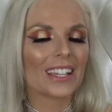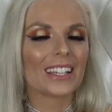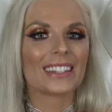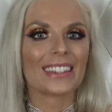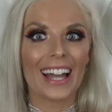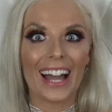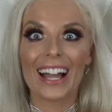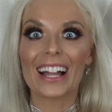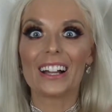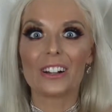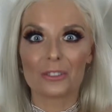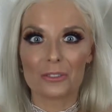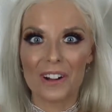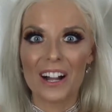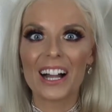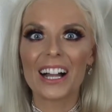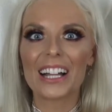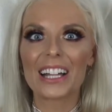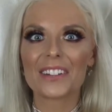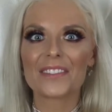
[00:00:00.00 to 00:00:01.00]
that
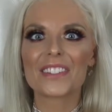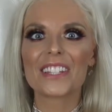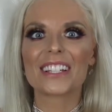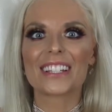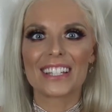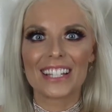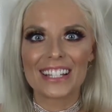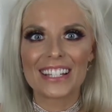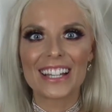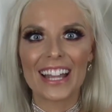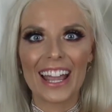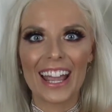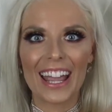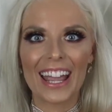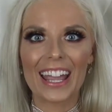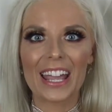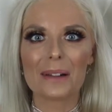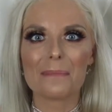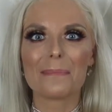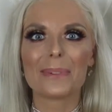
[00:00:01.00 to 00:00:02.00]
arrived
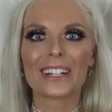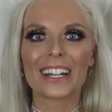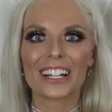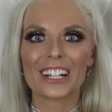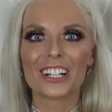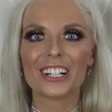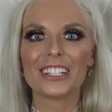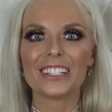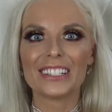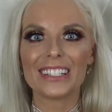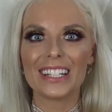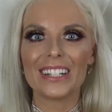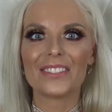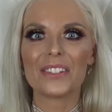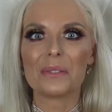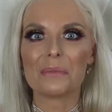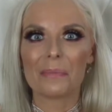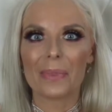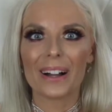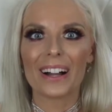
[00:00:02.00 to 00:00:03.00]
today, but I couldn't
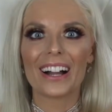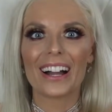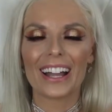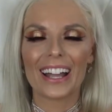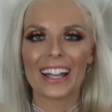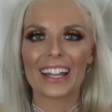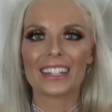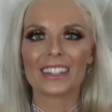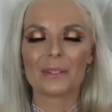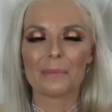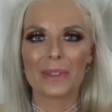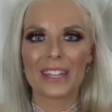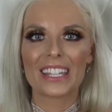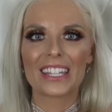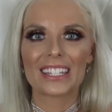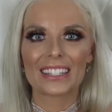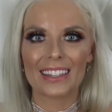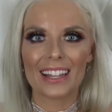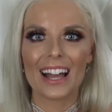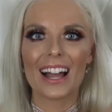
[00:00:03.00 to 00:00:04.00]
even buy the
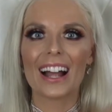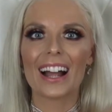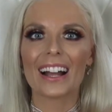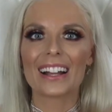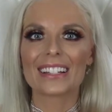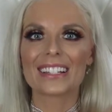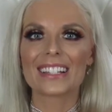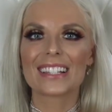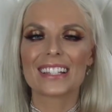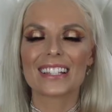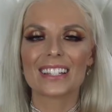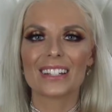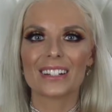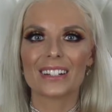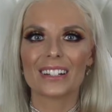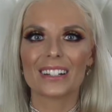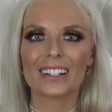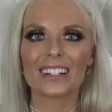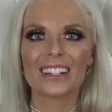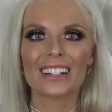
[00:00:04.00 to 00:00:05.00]
Make It Last
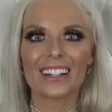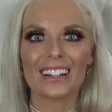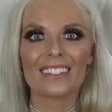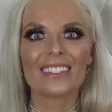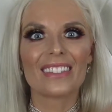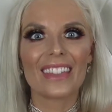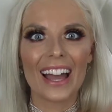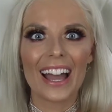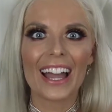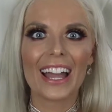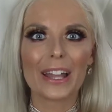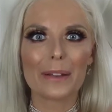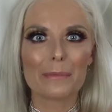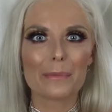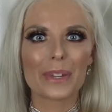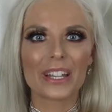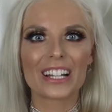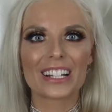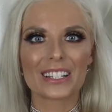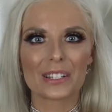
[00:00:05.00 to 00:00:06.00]

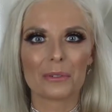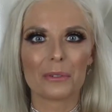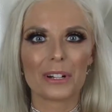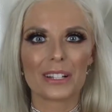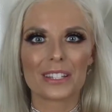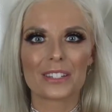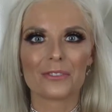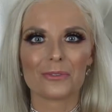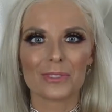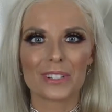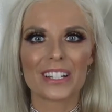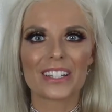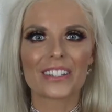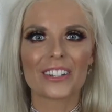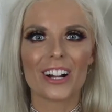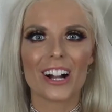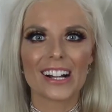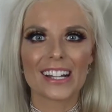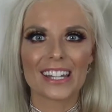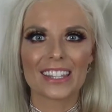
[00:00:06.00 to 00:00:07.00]
then because it wasn't
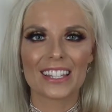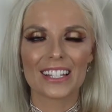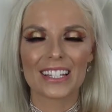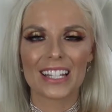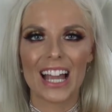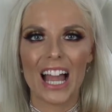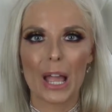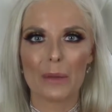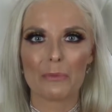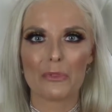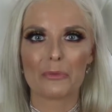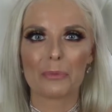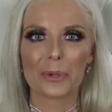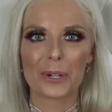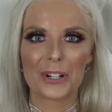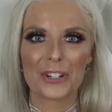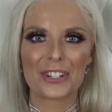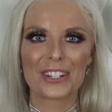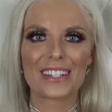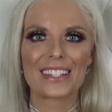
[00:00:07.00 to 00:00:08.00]
restocked at the time of
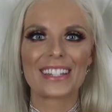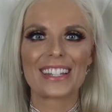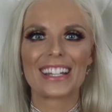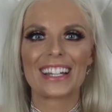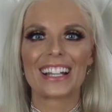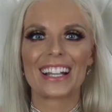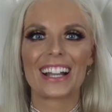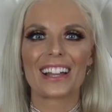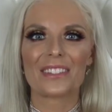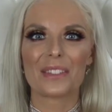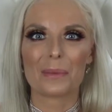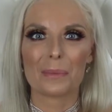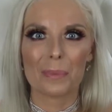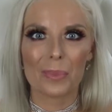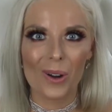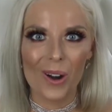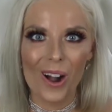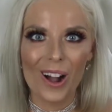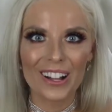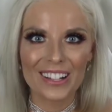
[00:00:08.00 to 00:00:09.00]
purchasing the
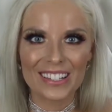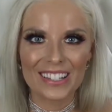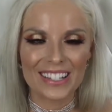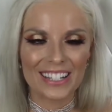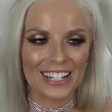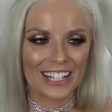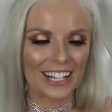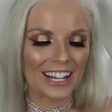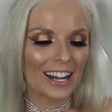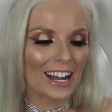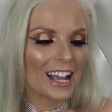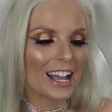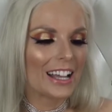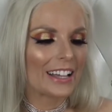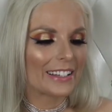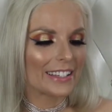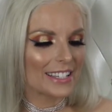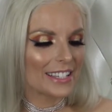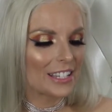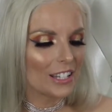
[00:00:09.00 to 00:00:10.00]
bronzer.
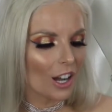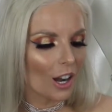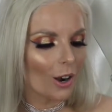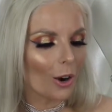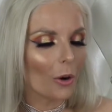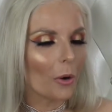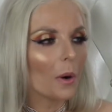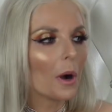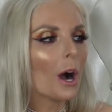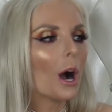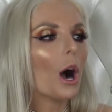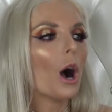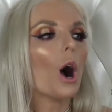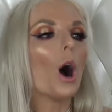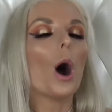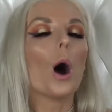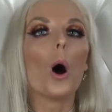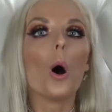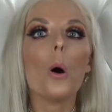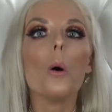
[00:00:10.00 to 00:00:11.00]
So,
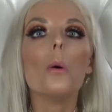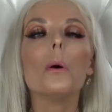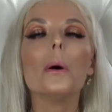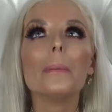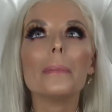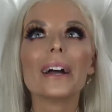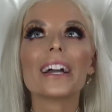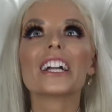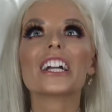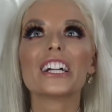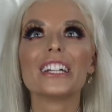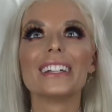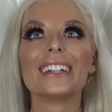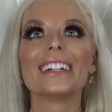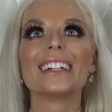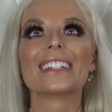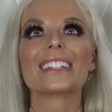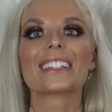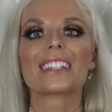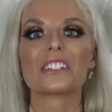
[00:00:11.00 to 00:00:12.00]
oh my
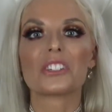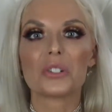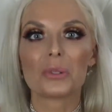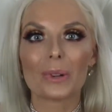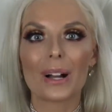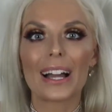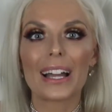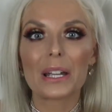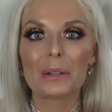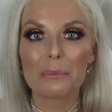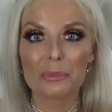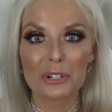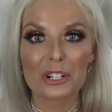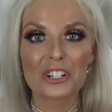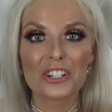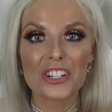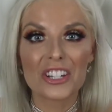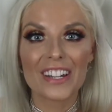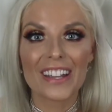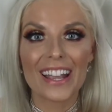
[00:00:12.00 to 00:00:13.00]
goodness, do I
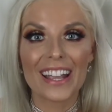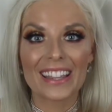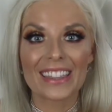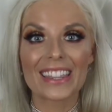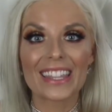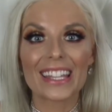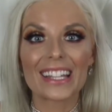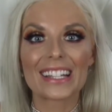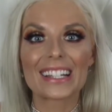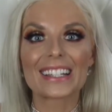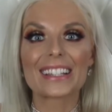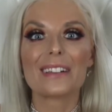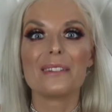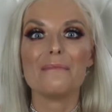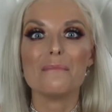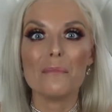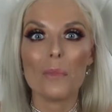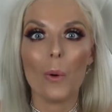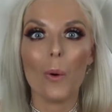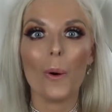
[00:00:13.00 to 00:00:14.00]
appreciate this
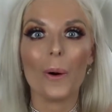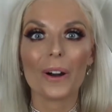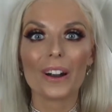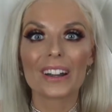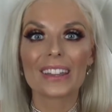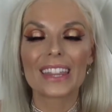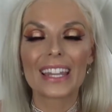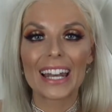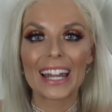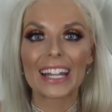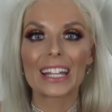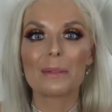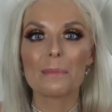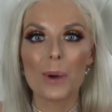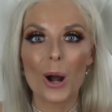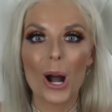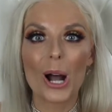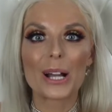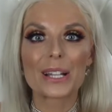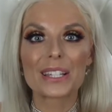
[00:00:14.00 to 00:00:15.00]
more than I can
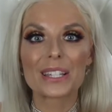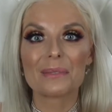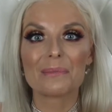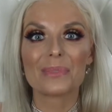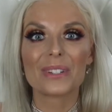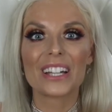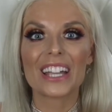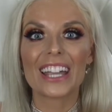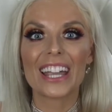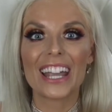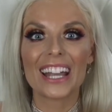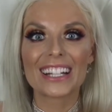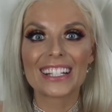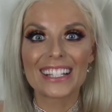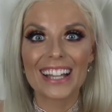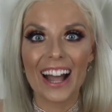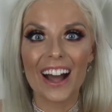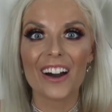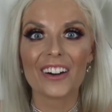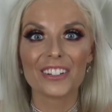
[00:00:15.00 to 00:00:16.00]
possibly
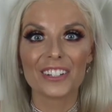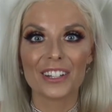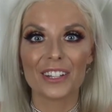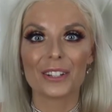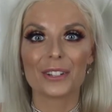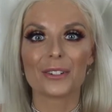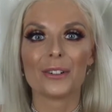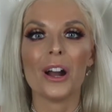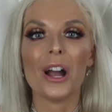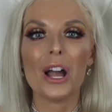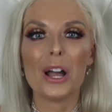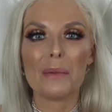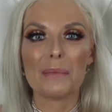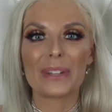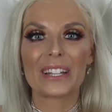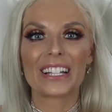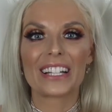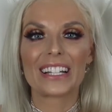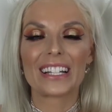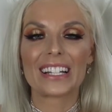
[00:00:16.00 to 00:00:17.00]
tell you,
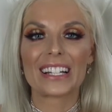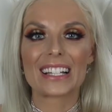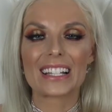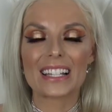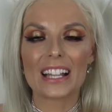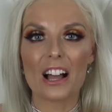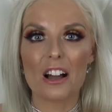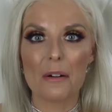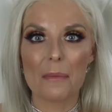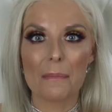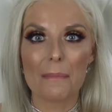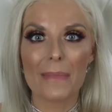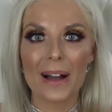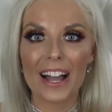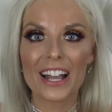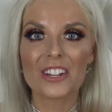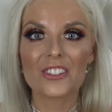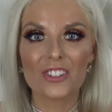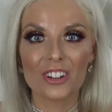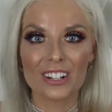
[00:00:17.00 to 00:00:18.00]
because
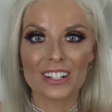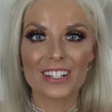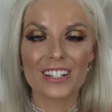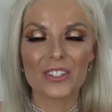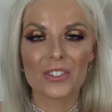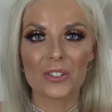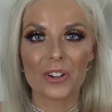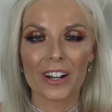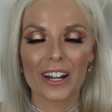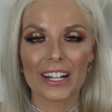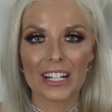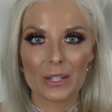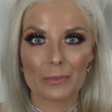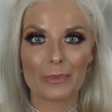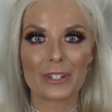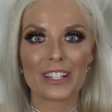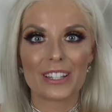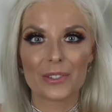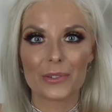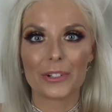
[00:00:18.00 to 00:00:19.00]
my drugstore has
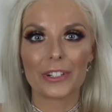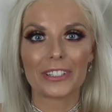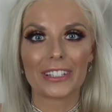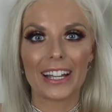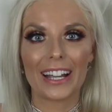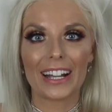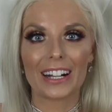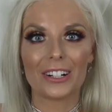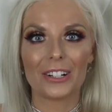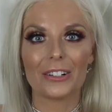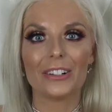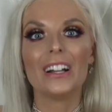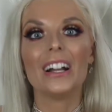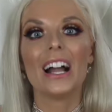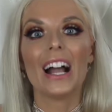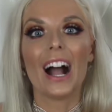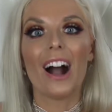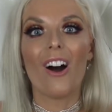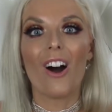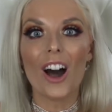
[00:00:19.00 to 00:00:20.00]
been sold out,
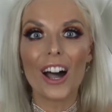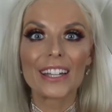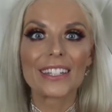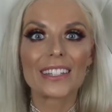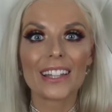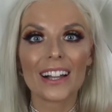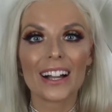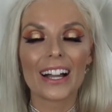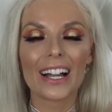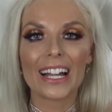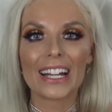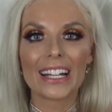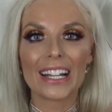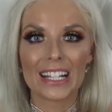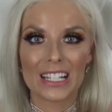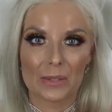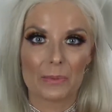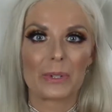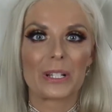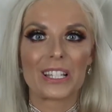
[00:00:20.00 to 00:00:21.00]
online
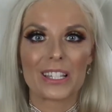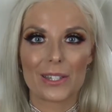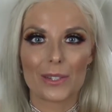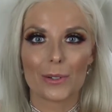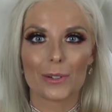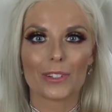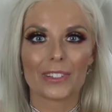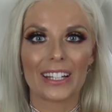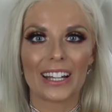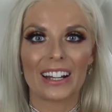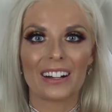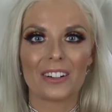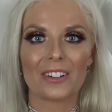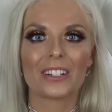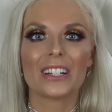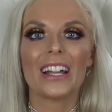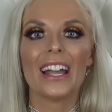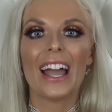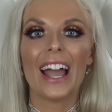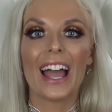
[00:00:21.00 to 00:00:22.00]
has been sold
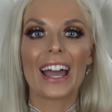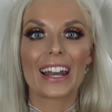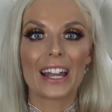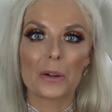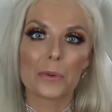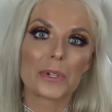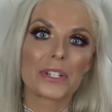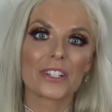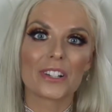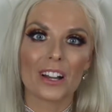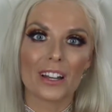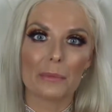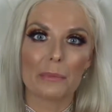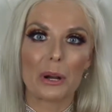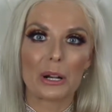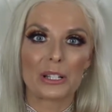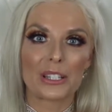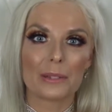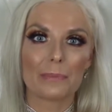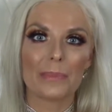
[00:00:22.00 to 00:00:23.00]
out, and I was not
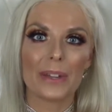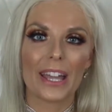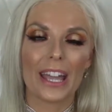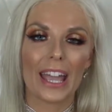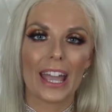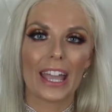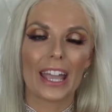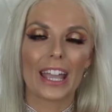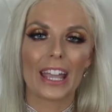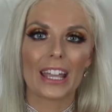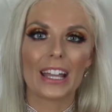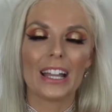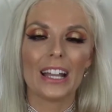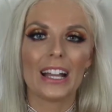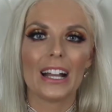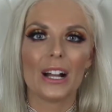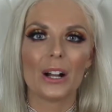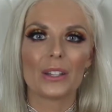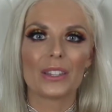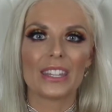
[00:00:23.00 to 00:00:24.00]
about to pay
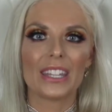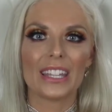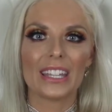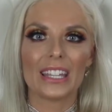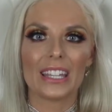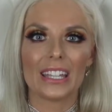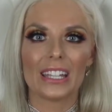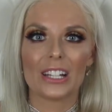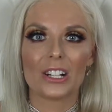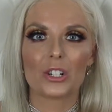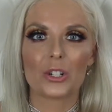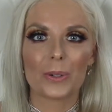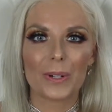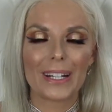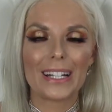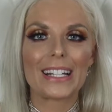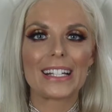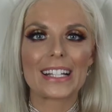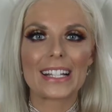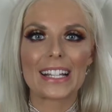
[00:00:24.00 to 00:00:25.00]
the
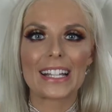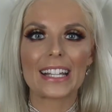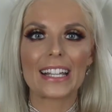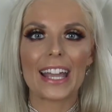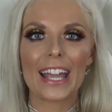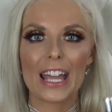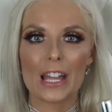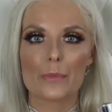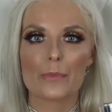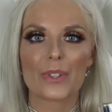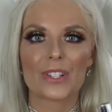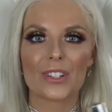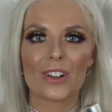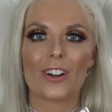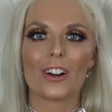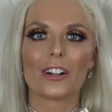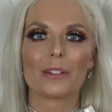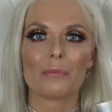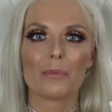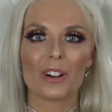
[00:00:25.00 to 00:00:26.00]
crazy
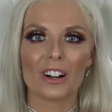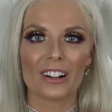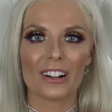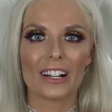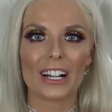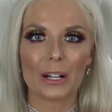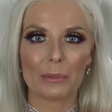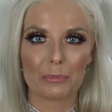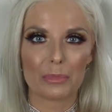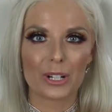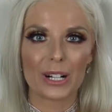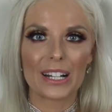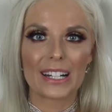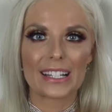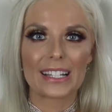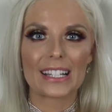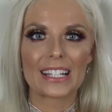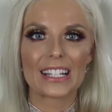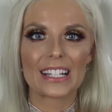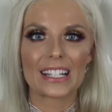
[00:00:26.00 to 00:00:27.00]
Amazon markup
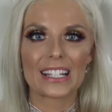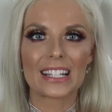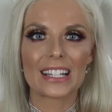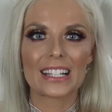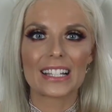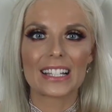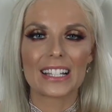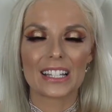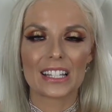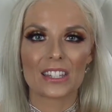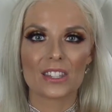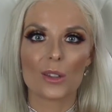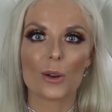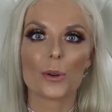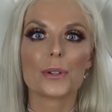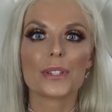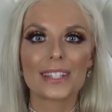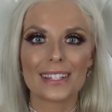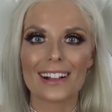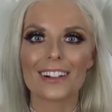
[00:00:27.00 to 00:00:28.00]
prices, since
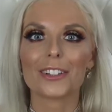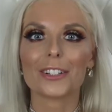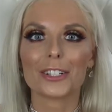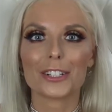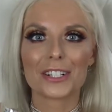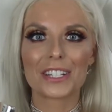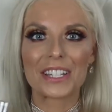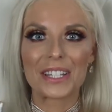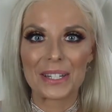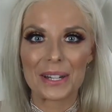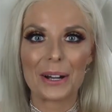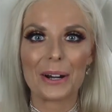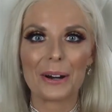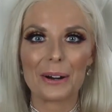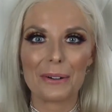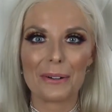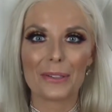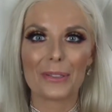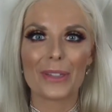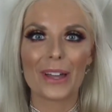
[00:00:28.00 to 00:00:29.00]
those sellers
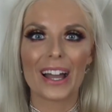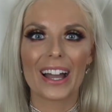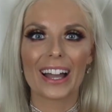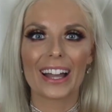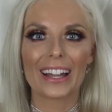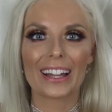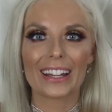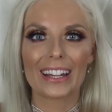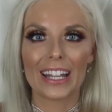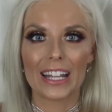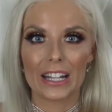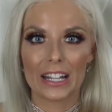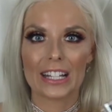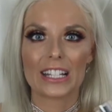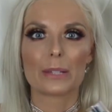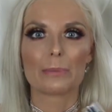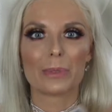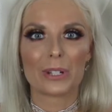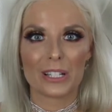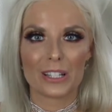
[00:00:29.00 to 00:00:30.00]
know that it
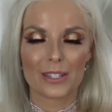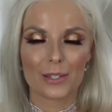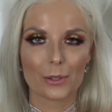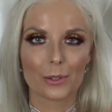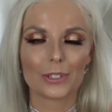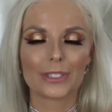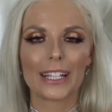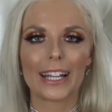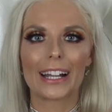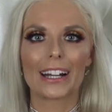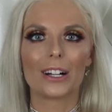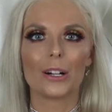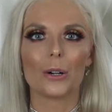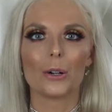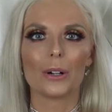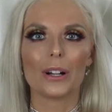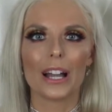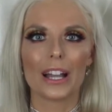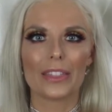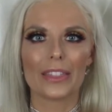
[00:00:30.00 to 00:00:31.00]
has been sold
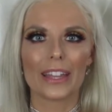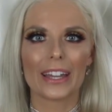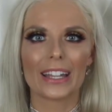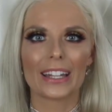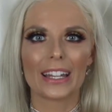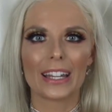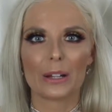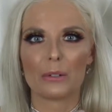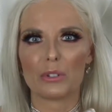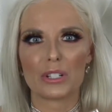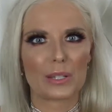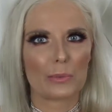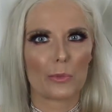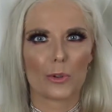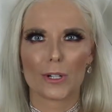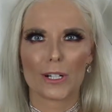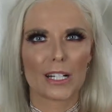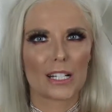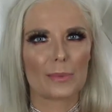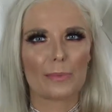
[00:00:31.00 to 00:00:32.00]
out and then it was
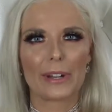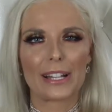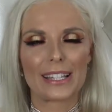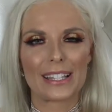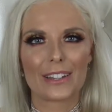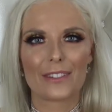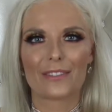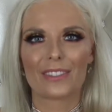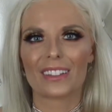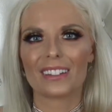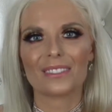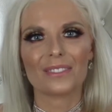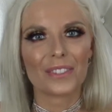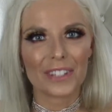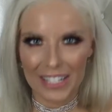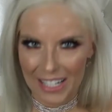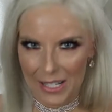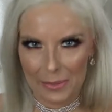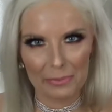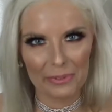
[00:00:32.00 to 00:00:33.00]
more expensive than
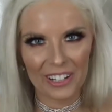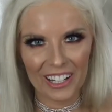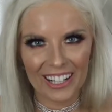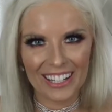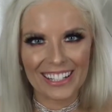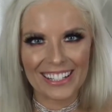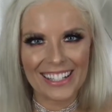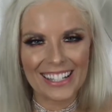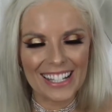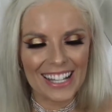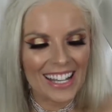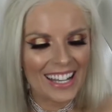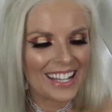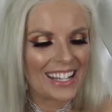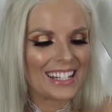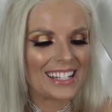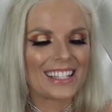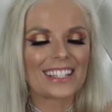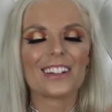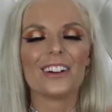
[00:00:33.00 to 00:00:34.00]
Fix Plus.
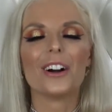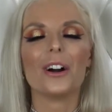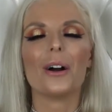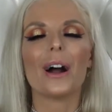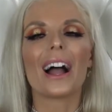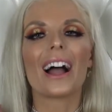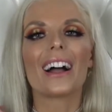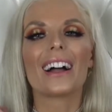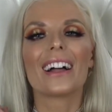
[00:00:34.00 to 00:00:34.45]
So,